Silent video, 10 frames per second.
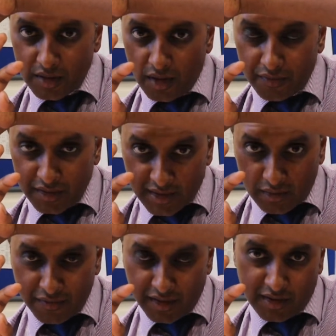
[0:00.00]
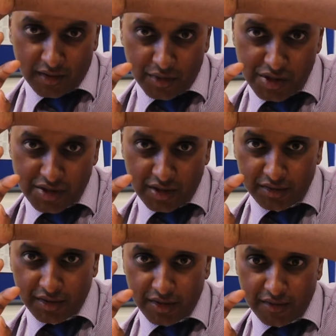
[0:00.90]
of the little finger, which is the
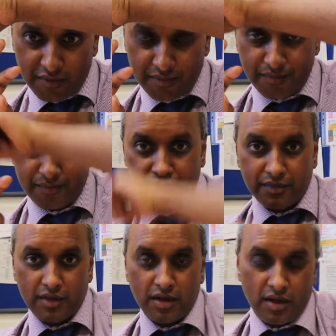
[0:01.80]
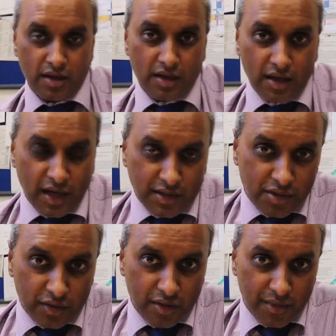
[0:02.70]
ulnar nerve, and
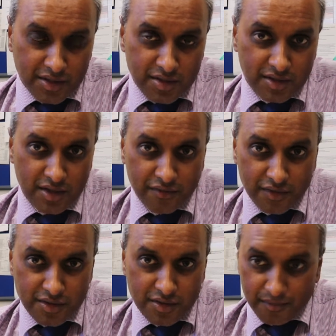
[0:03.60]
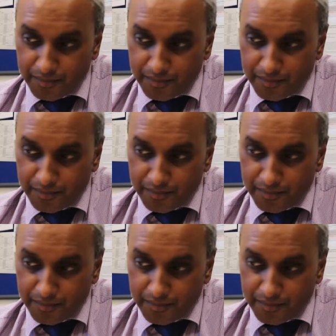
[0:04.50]
document the difference.